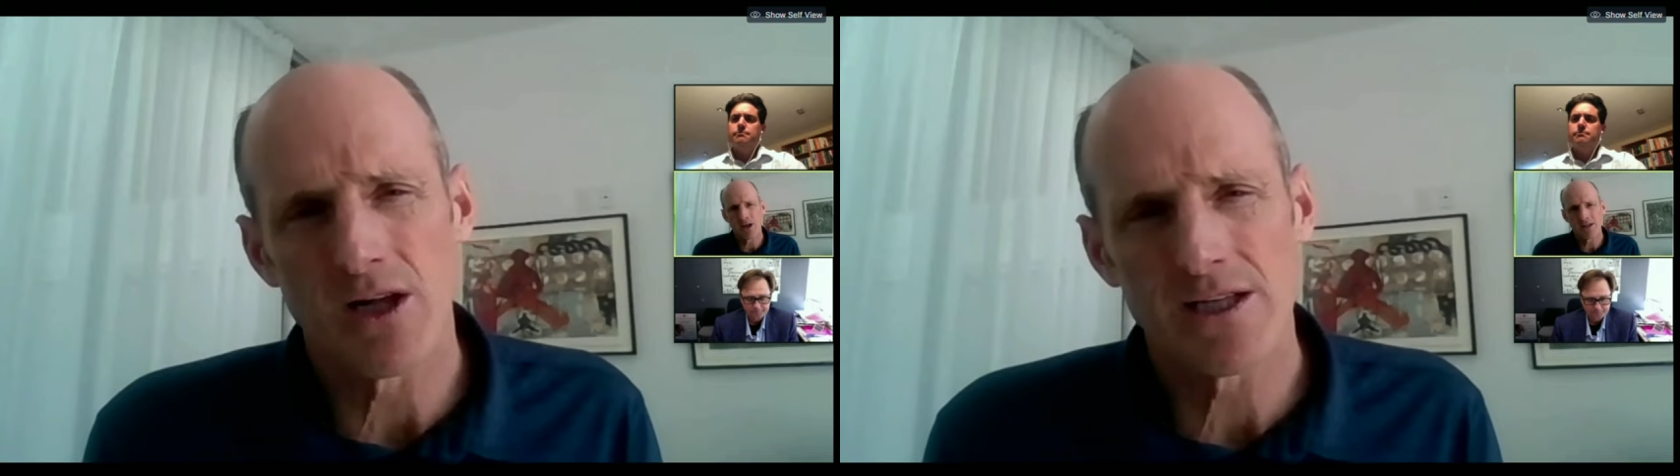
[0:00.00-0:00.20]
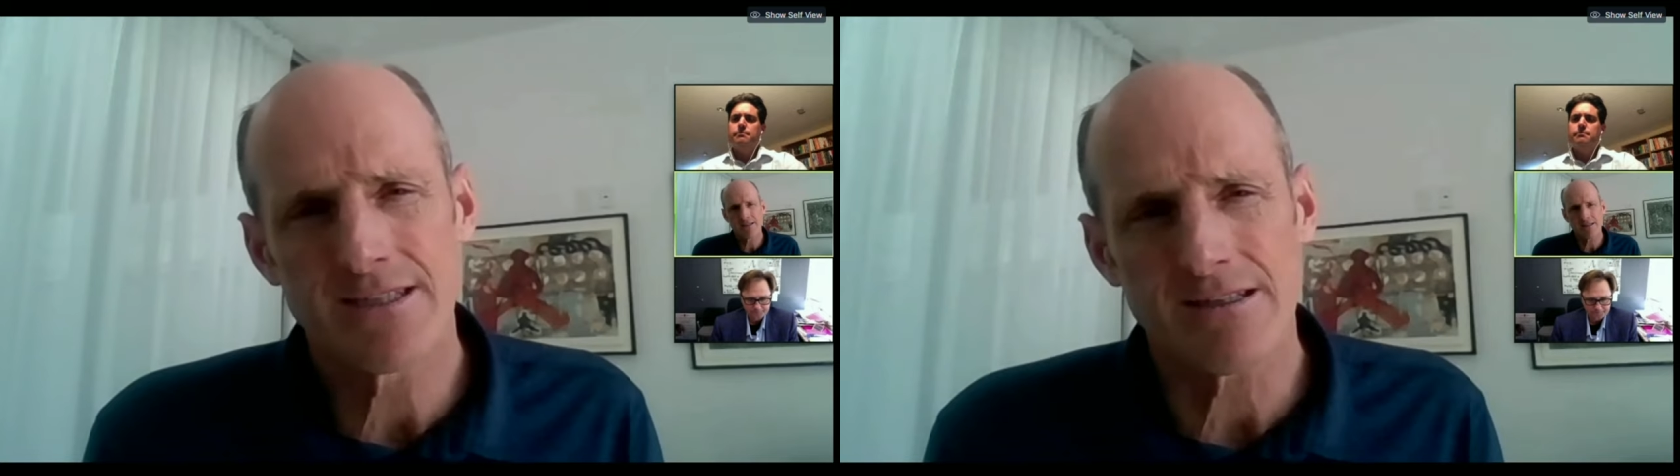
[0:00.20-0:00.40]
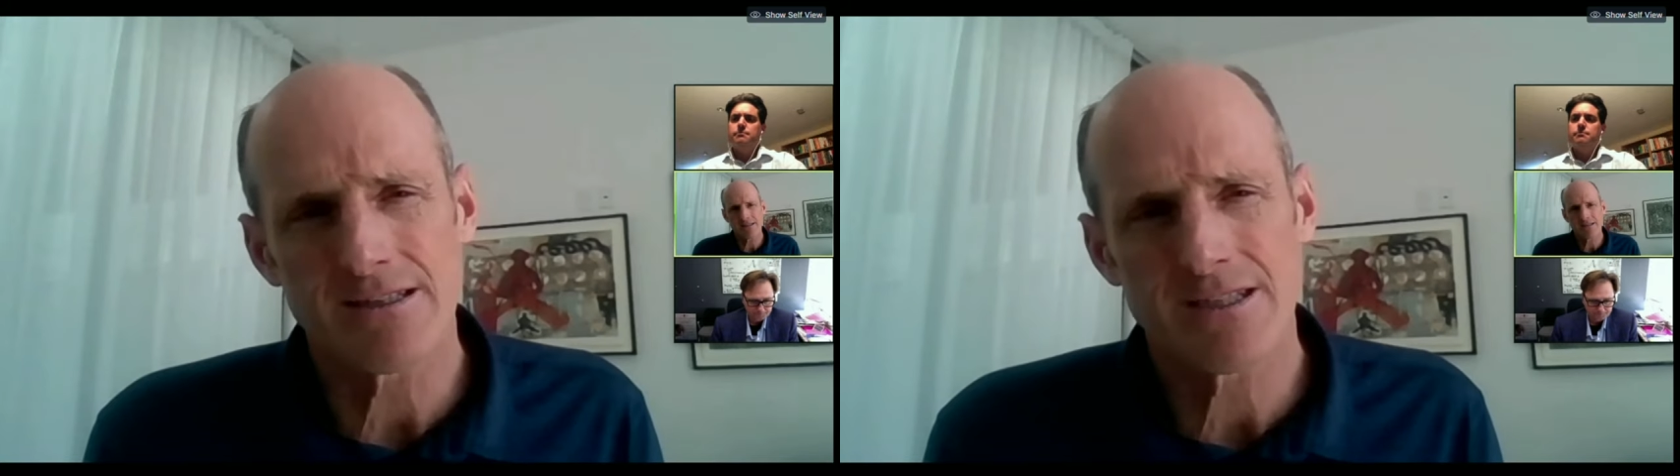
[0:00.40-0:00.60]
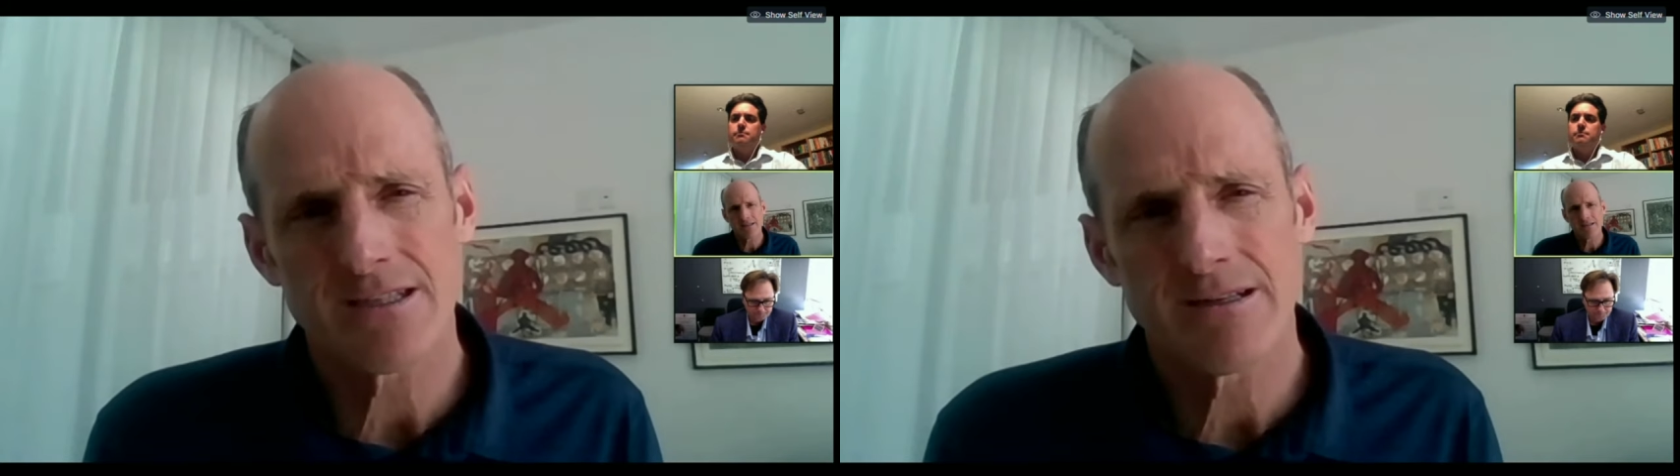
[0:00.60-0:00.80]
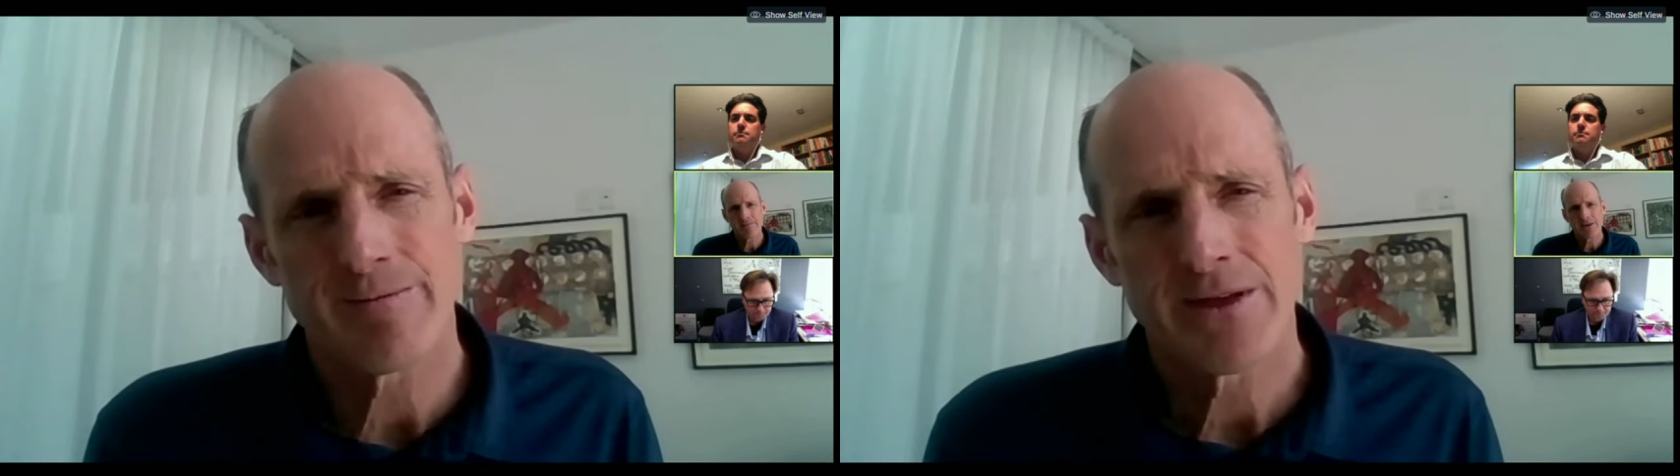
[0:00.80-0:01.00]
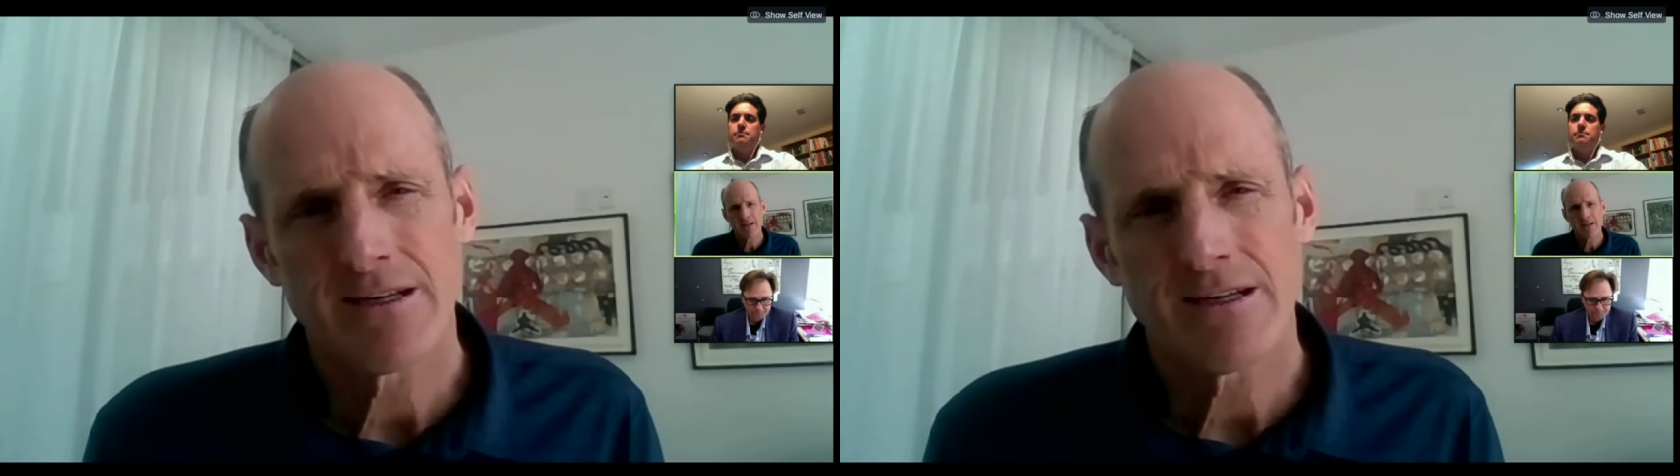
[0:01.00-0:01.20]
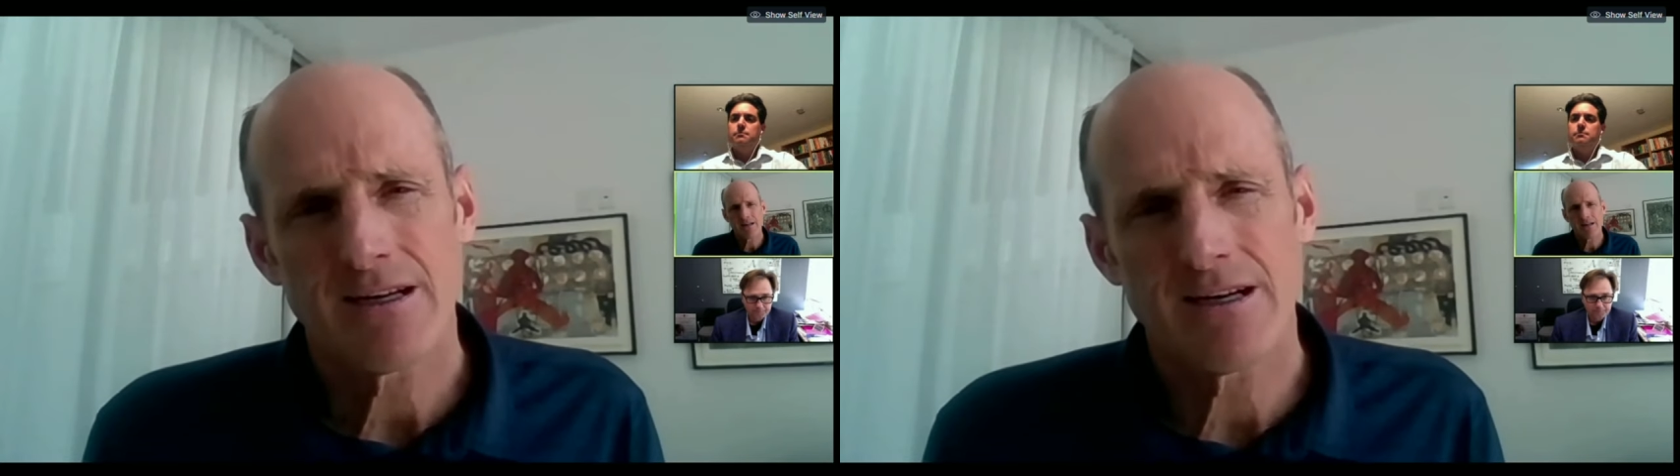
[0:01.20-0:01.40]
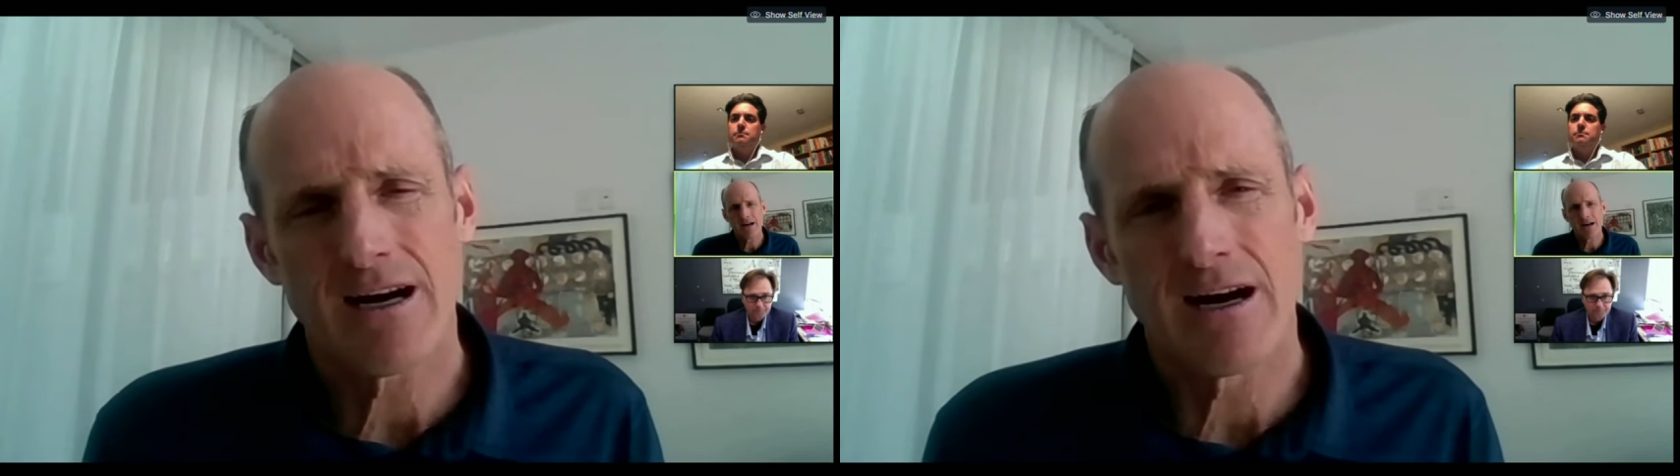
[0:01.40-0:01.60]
politics uh,